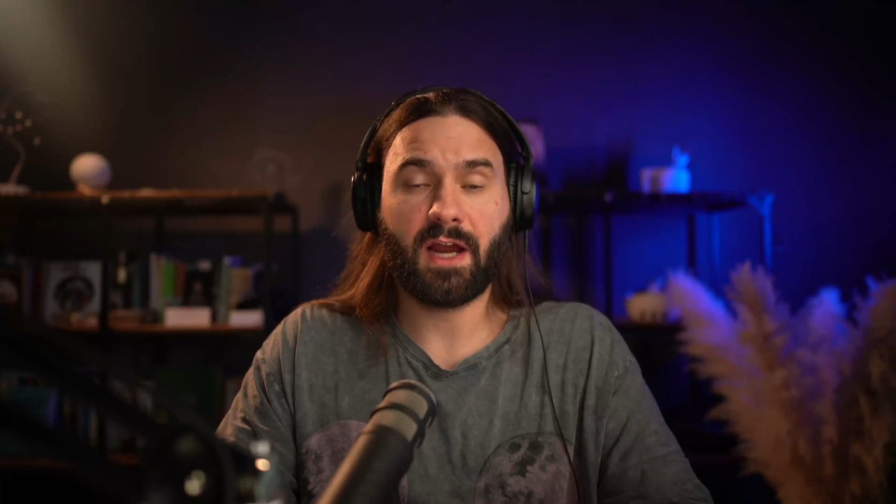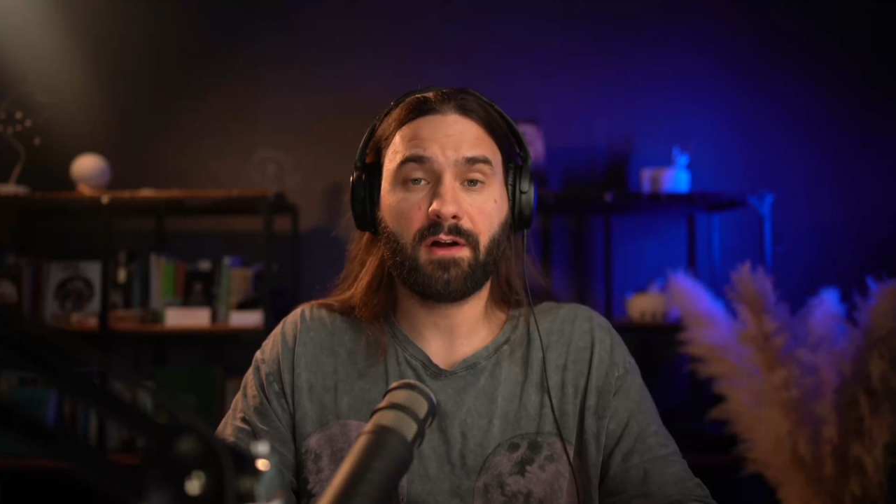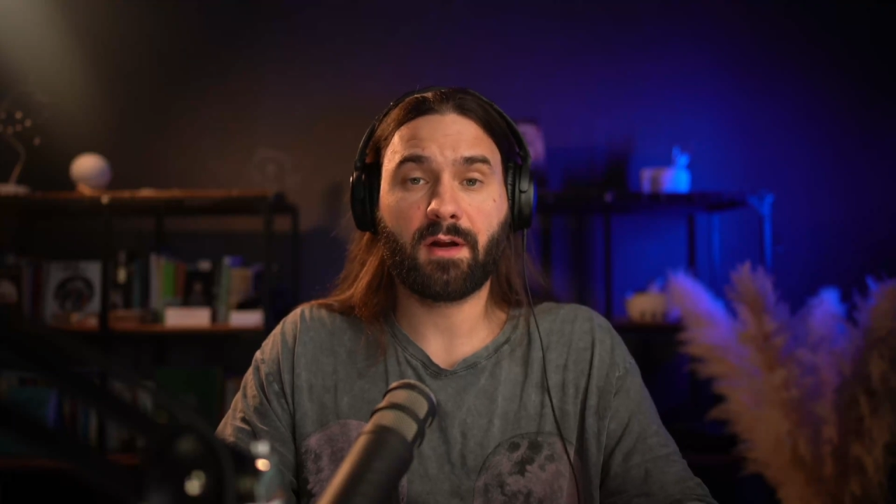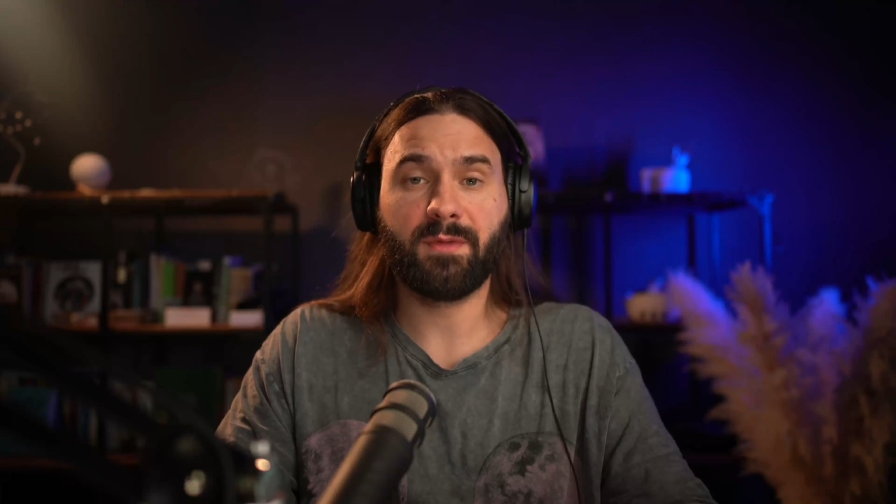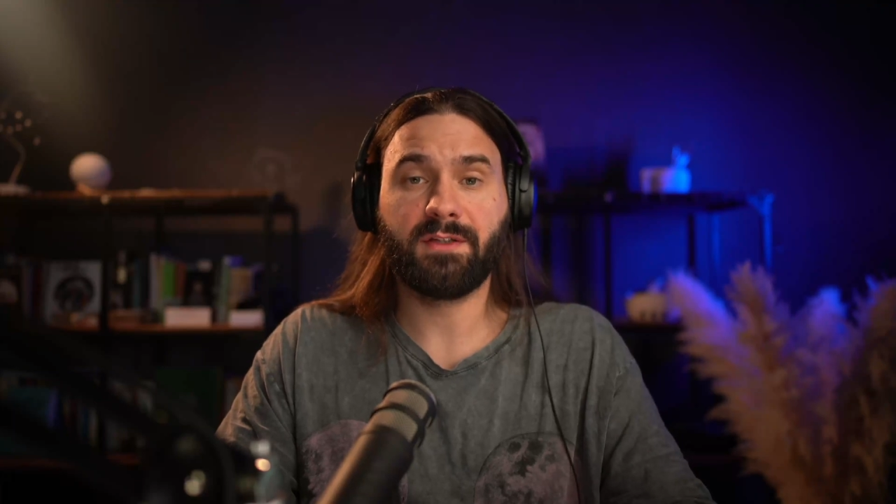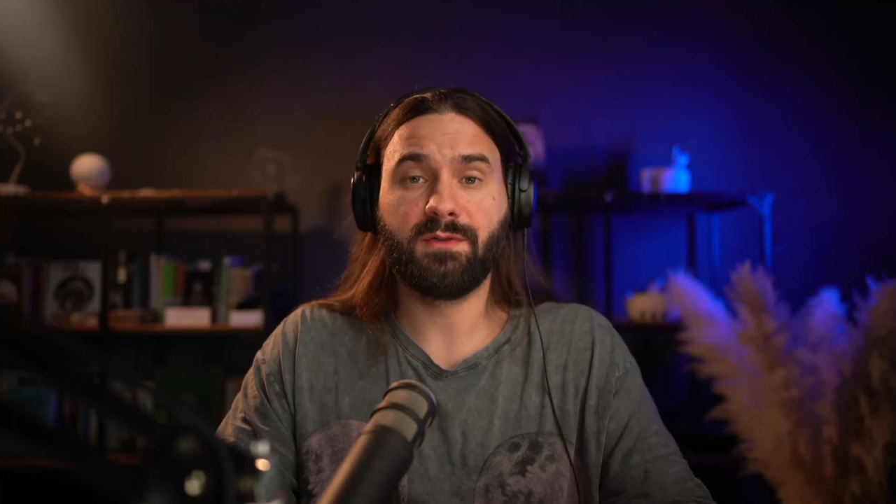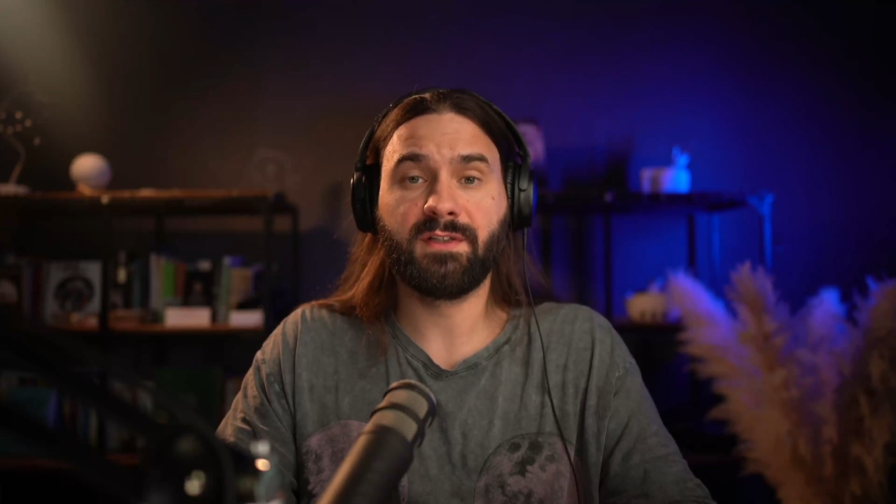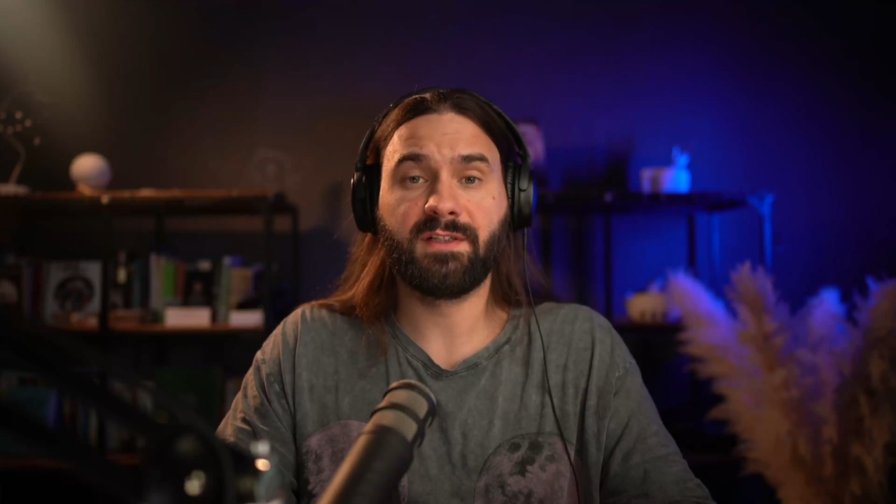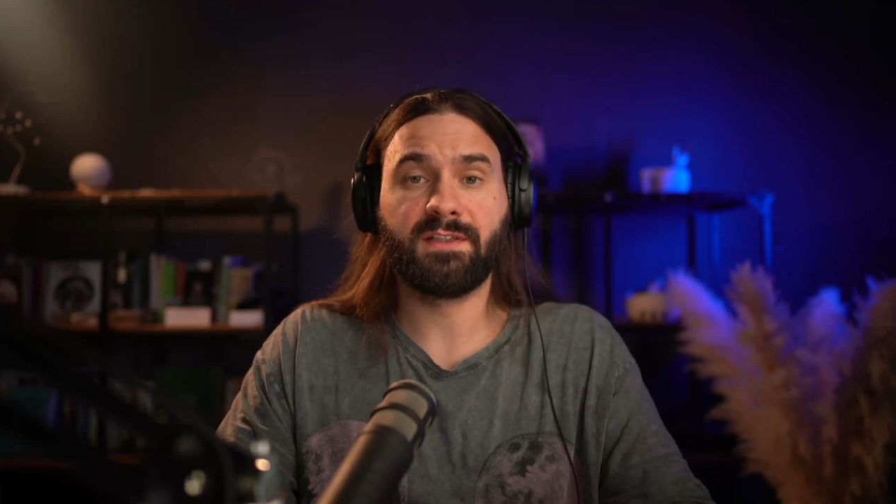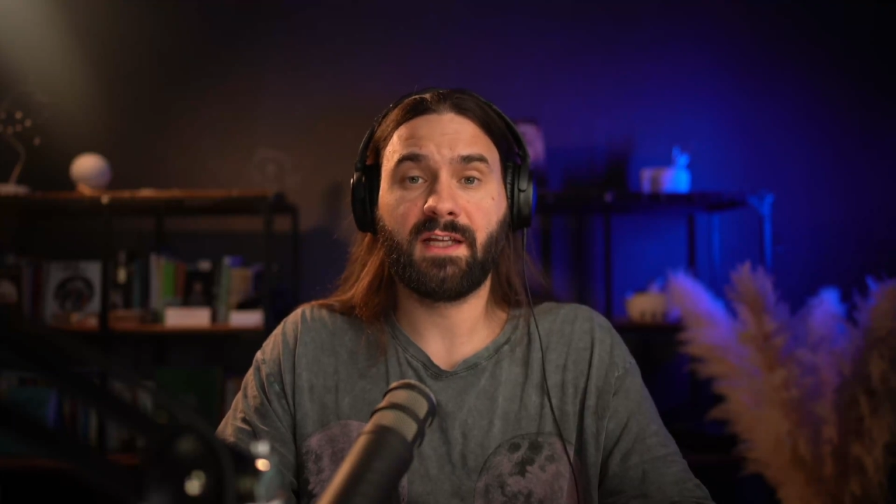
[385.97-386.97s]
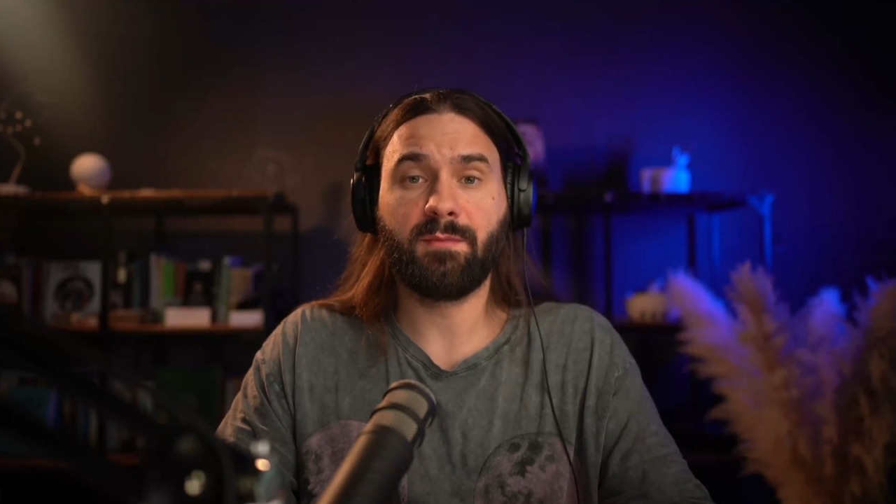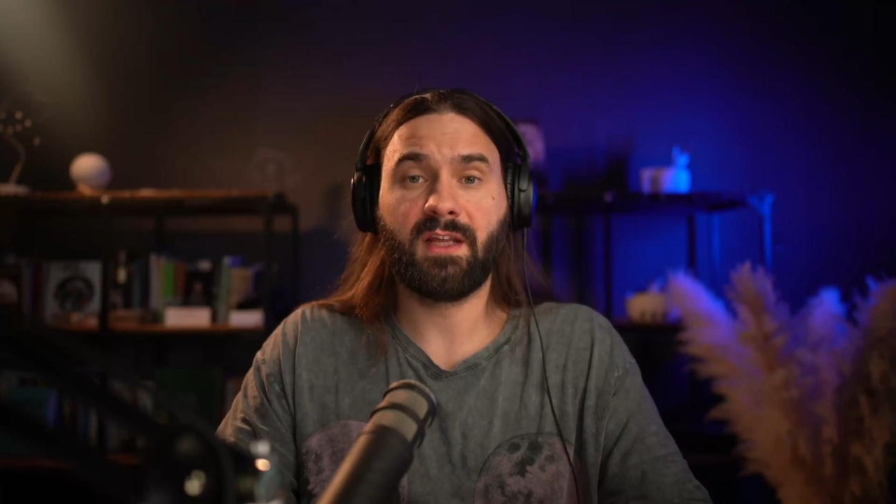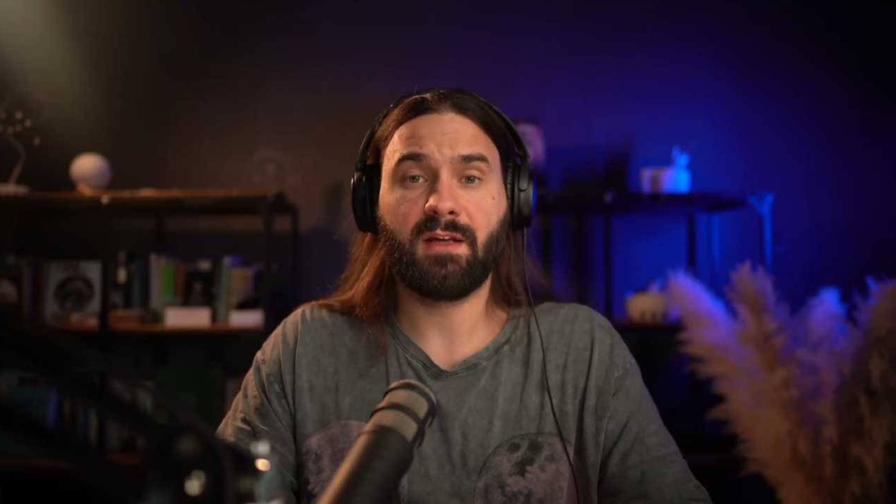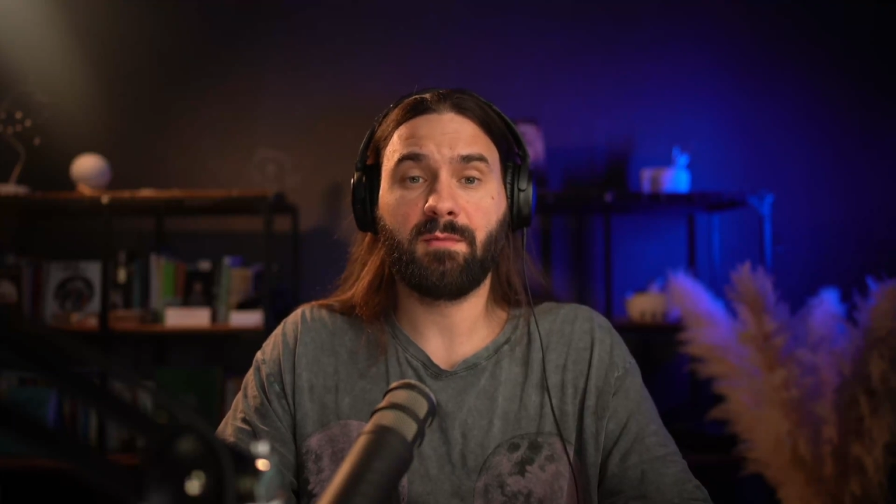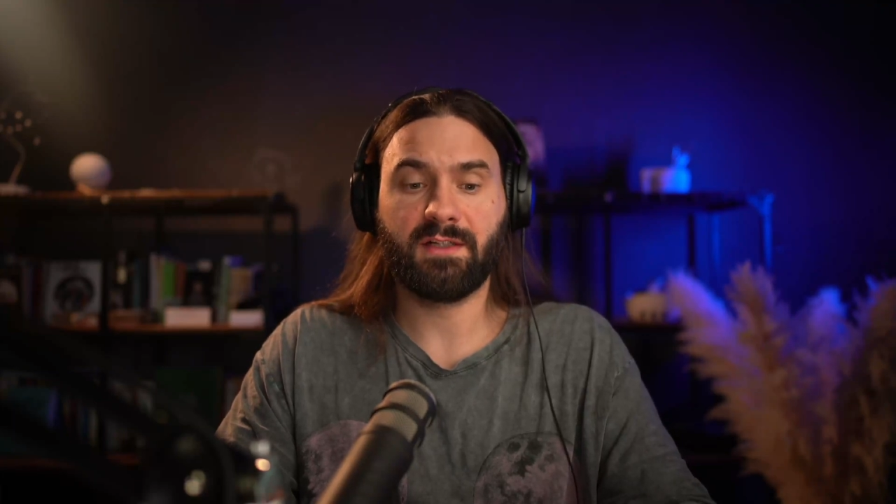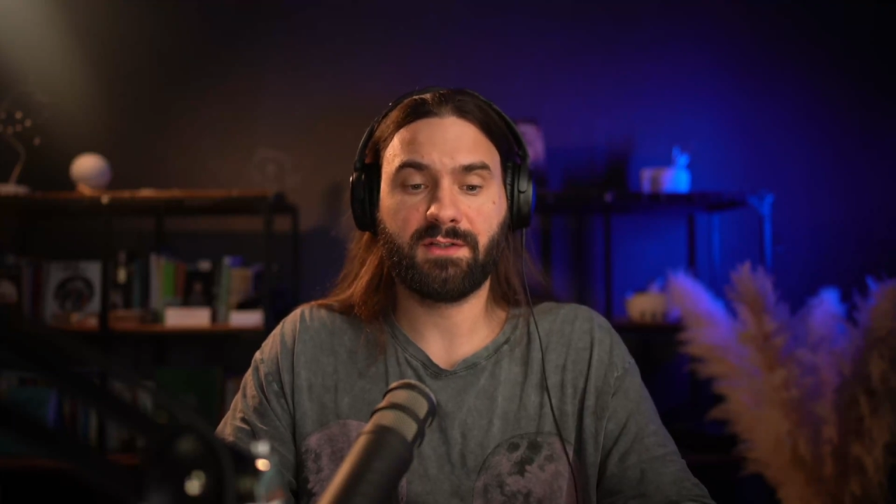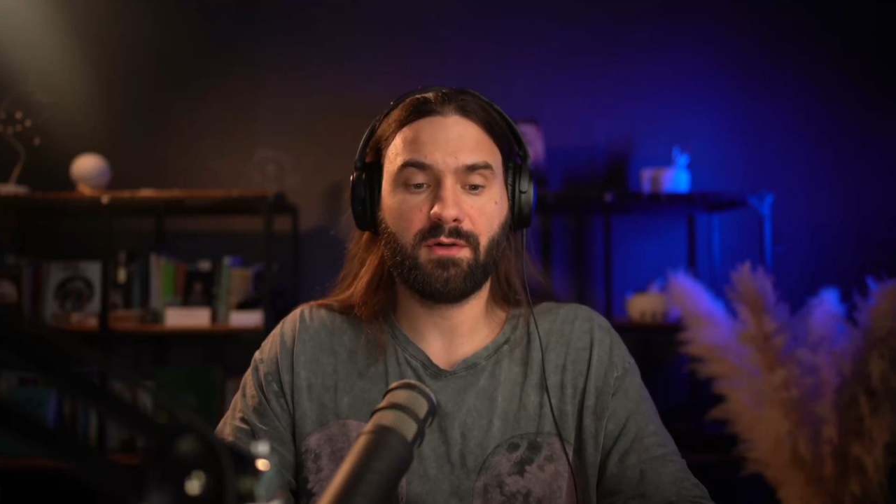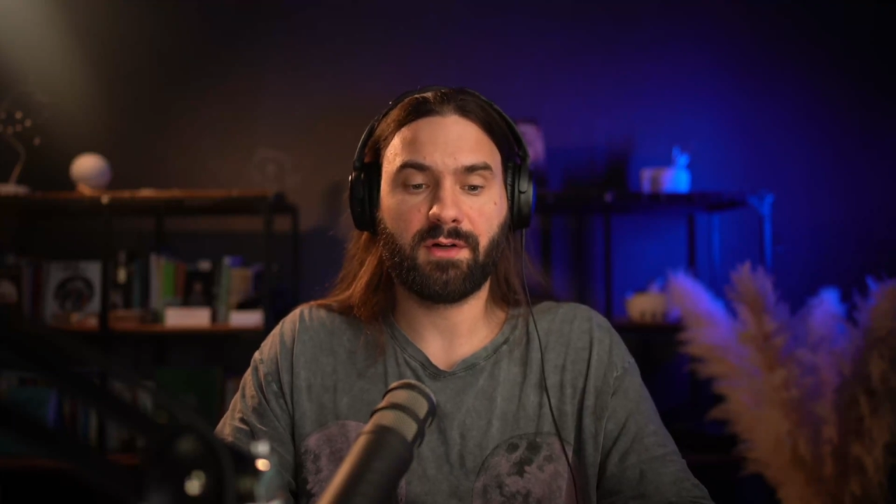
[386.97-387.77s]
I recommend using the same name as your